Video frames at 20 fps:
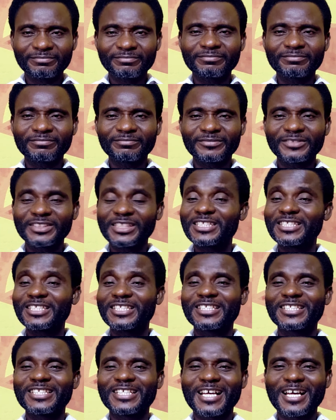
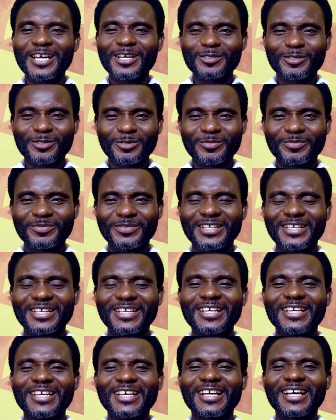Ye jini nina tum.
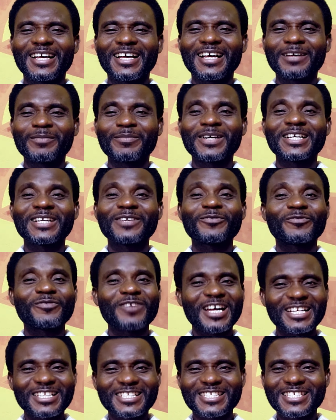But the
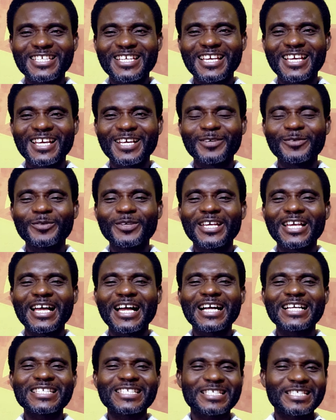fact
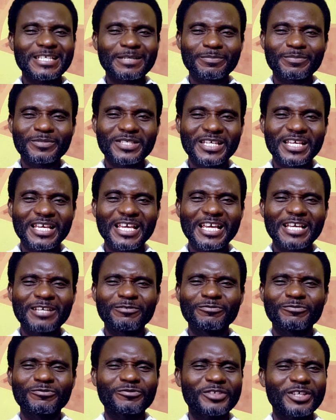we accept
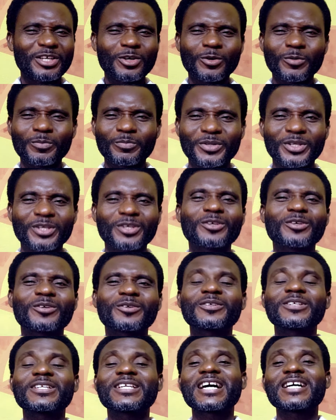every
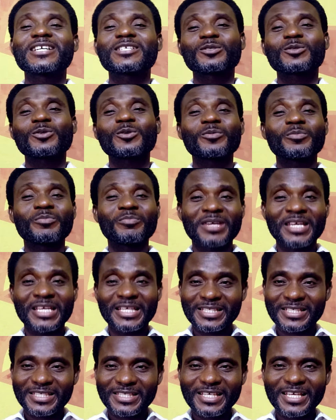opinion does not
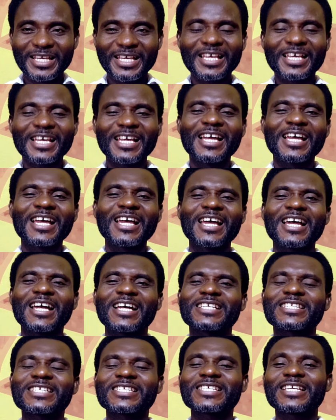mean
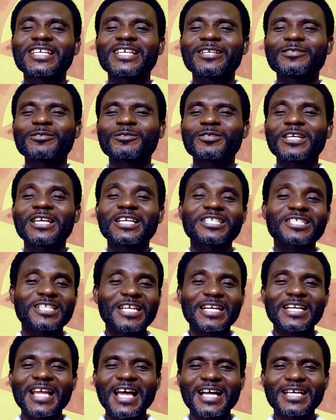As I say, yes, we
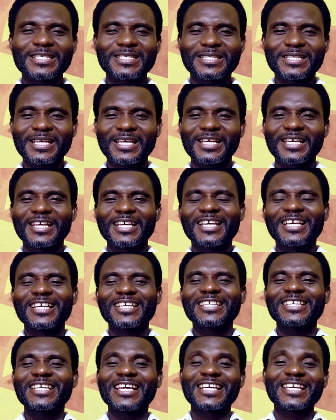share that say,
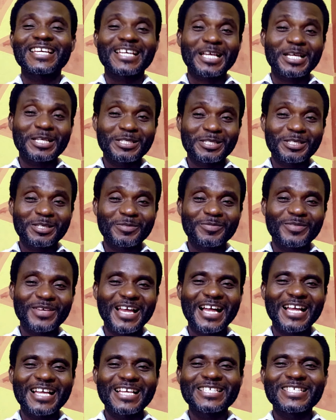yeah, we can say
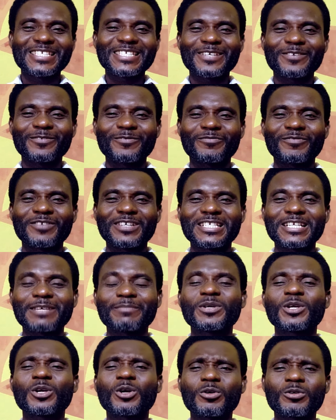we are answering for
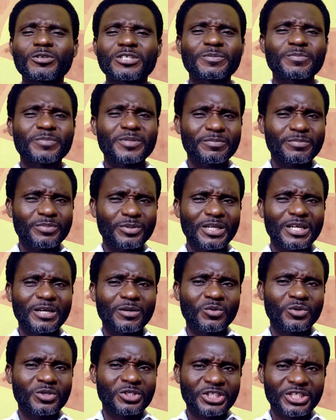that because
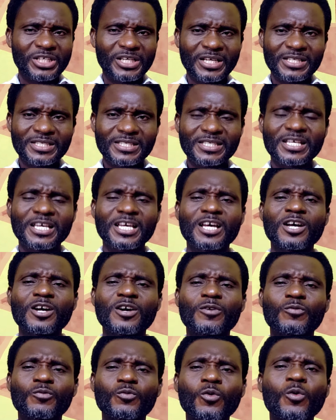people are watching us.
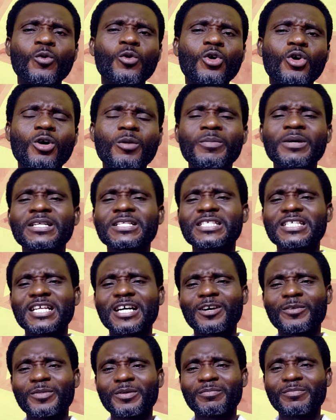We comment
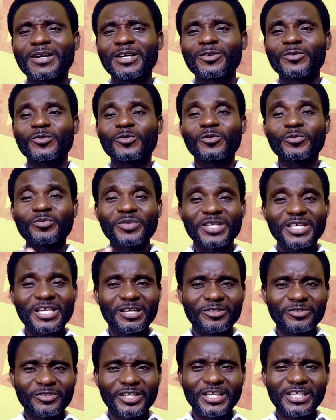now about man who be
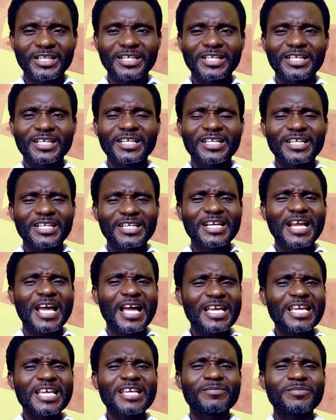a share. Na
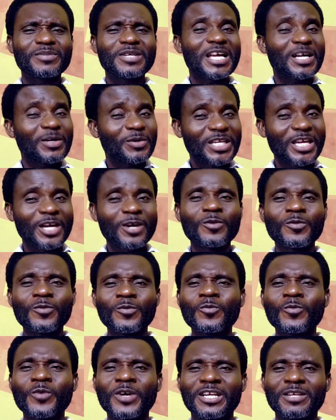a be a we
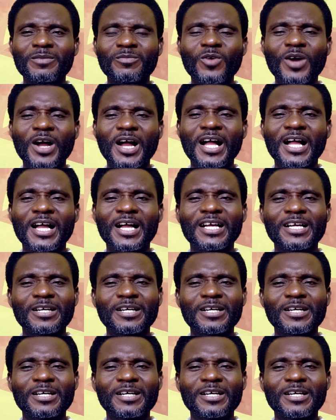who any more.